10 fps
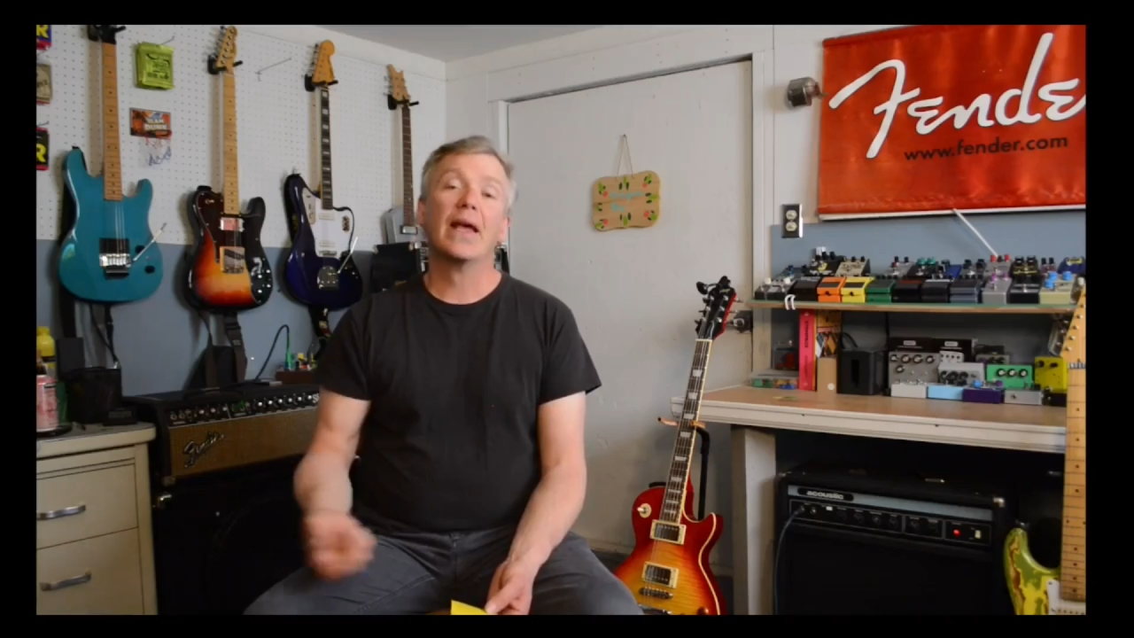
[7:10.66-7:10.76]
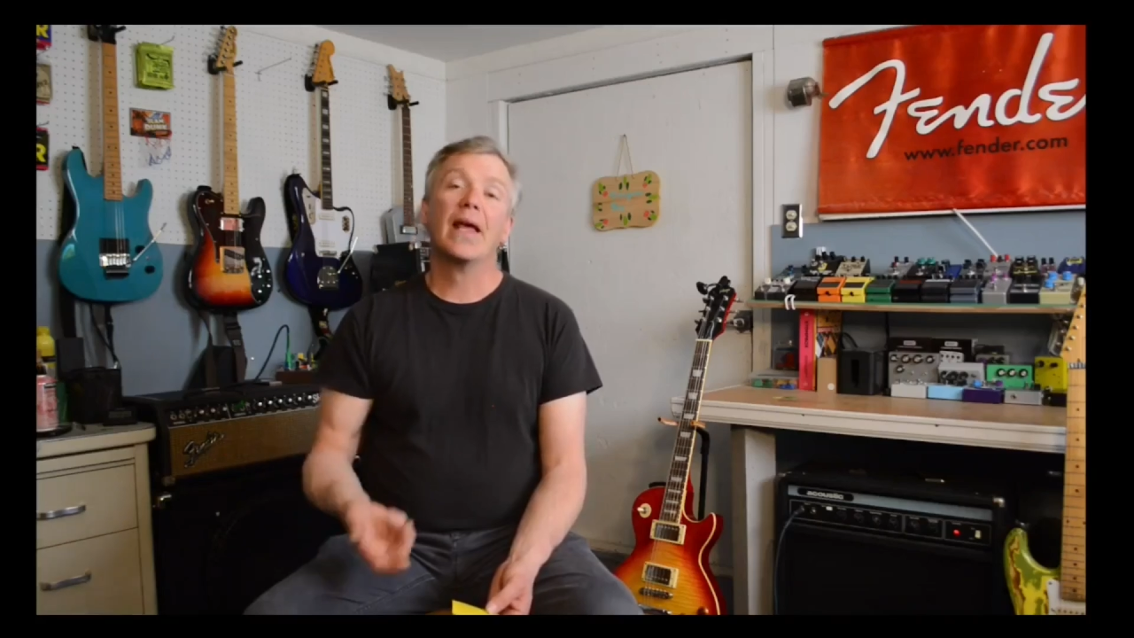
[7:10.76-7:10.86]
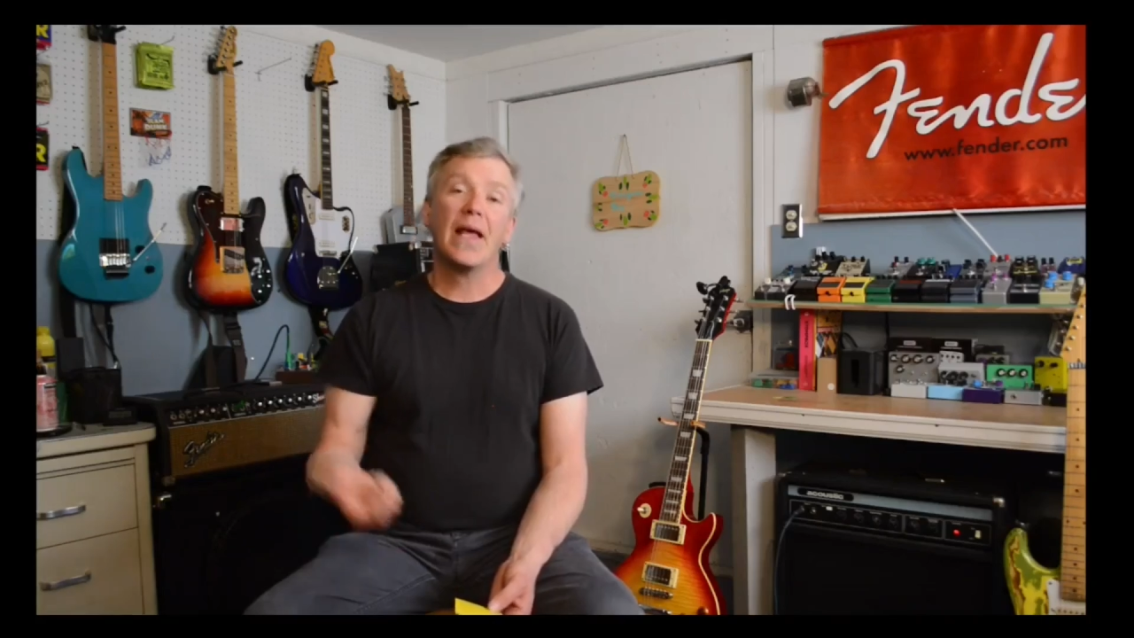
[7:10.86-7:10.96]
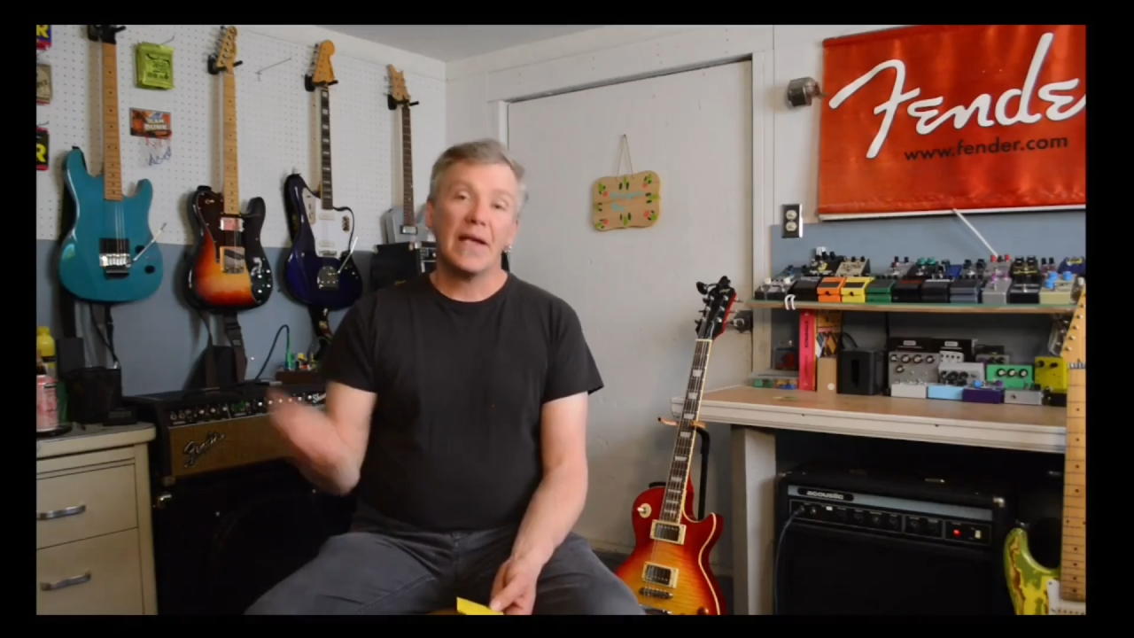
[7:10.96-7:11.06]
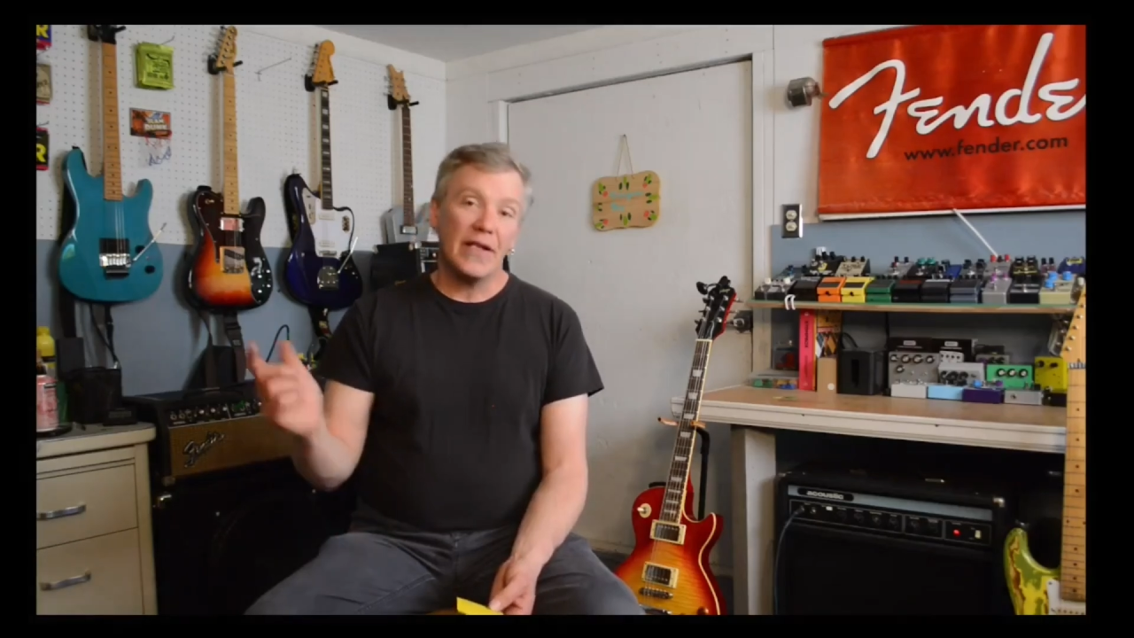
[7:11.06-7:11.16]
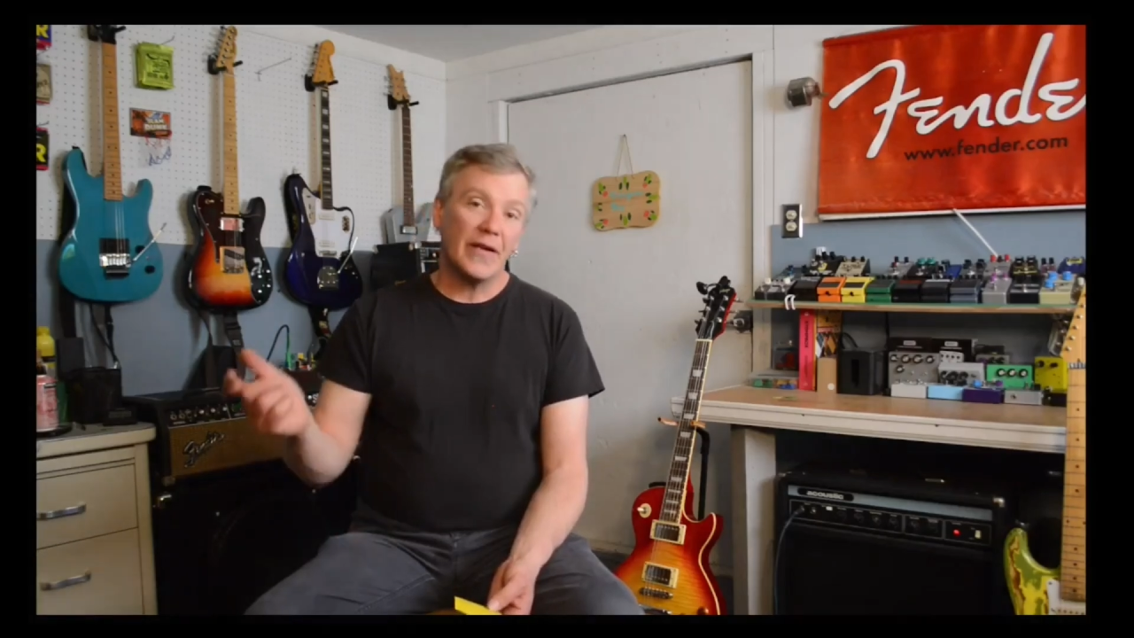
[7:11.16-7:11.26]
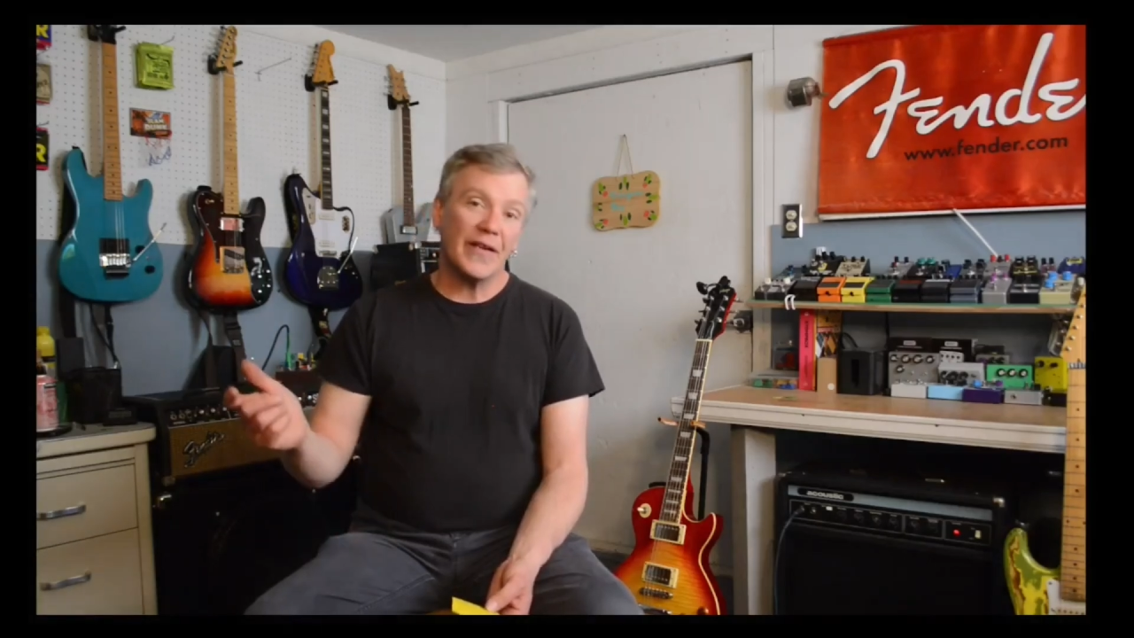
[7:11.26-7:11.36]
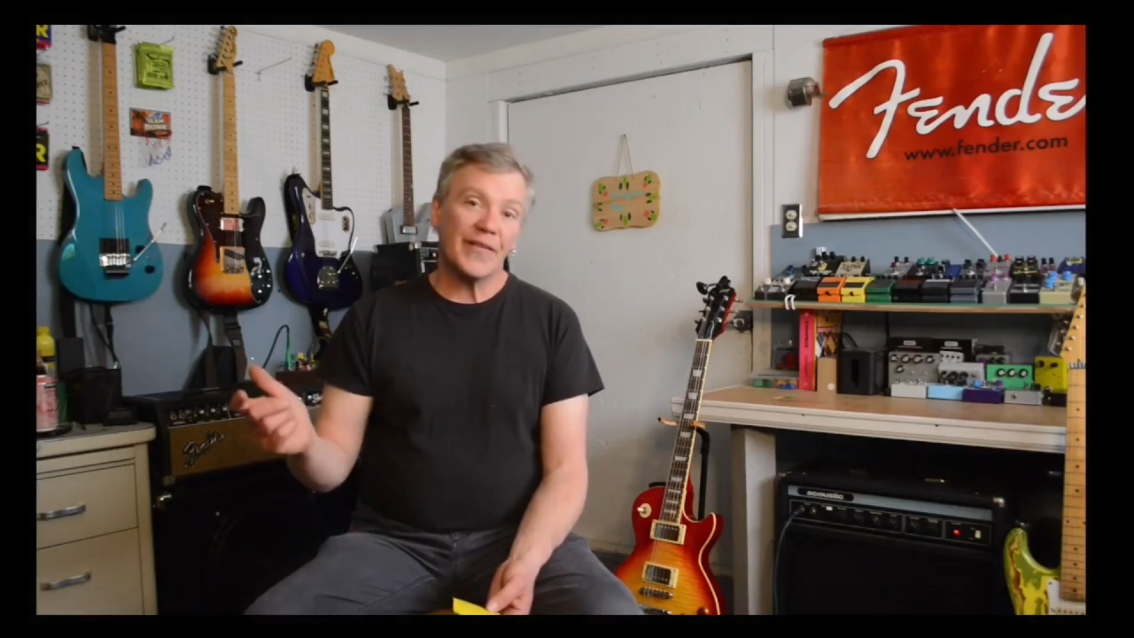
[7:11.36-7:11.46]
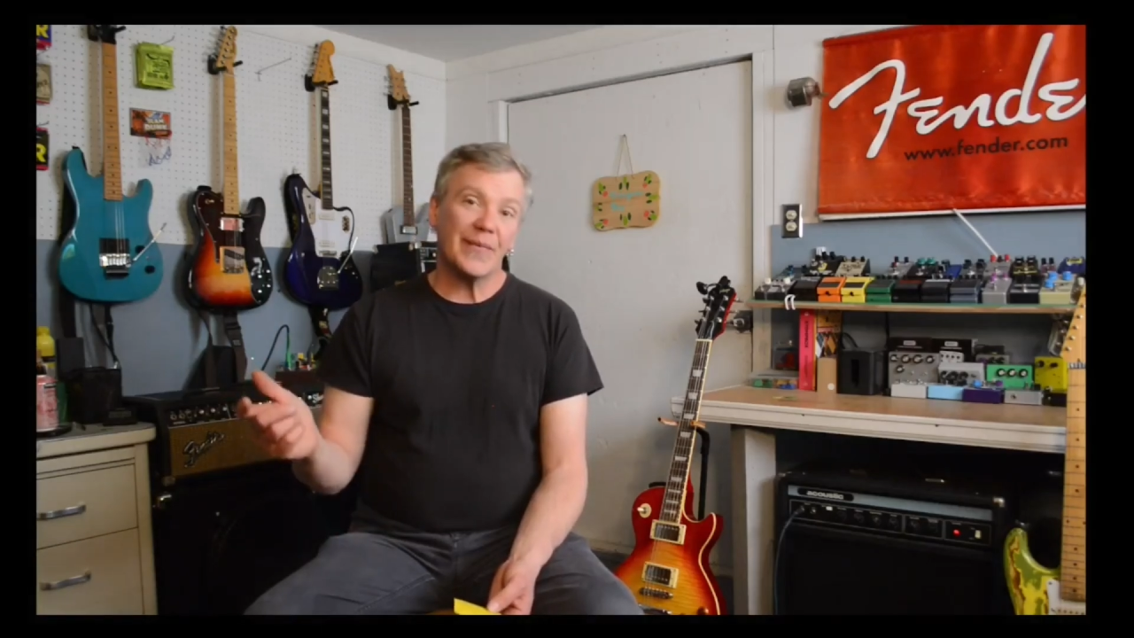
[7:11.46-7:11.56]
you get some